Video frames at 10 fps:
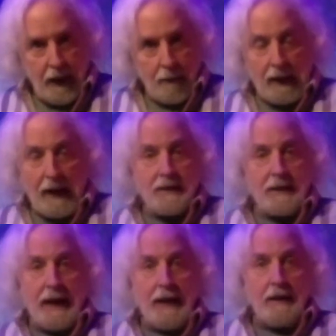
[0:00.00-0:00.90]
but I
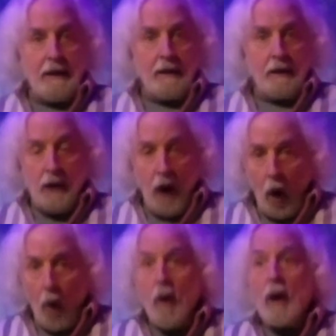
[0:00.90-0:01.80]
said,
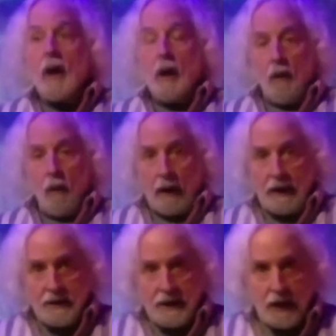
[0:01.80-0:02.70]
no
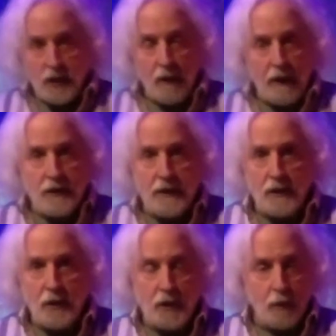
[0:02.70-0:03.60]
organization or
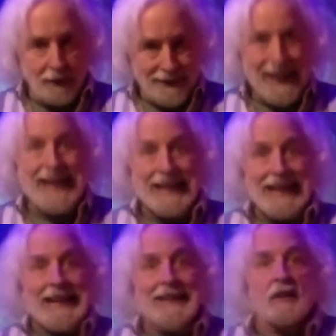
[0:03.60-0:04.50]
institution will take
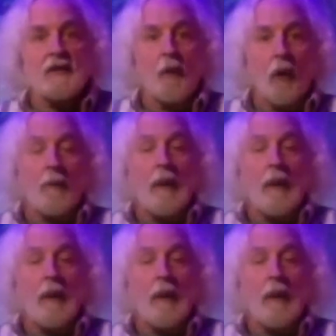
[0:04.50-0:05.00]
it in this form.